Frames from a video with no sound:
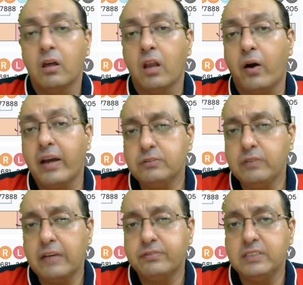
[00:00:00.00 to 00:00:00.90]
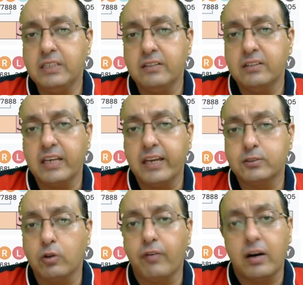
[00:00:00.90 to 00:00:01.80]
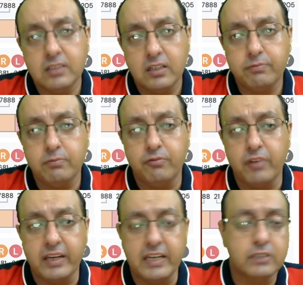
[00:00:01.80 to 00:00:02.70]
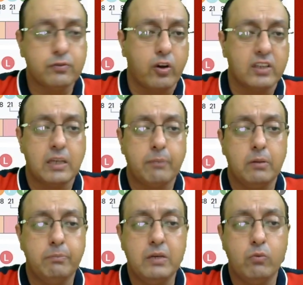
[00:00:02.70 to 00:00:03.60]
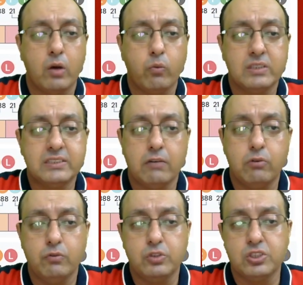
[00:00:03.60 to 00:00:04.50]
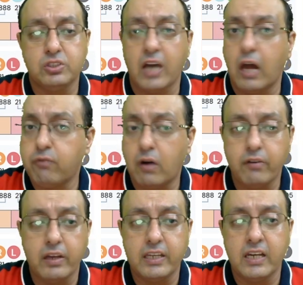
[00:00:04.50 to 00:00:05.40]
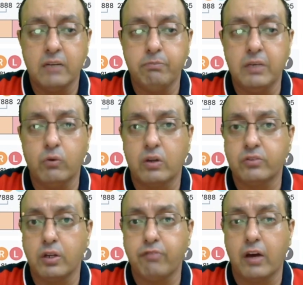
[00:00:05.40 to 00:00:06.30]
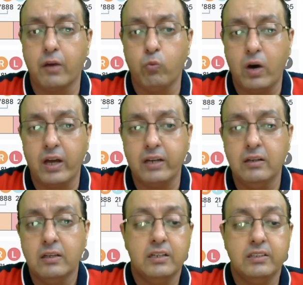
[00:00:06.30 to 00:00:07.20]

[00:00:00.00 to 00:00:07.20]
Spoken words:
Now, as we have seen in the case of other variants, for example, B117, which is the Alpha variant, B1351,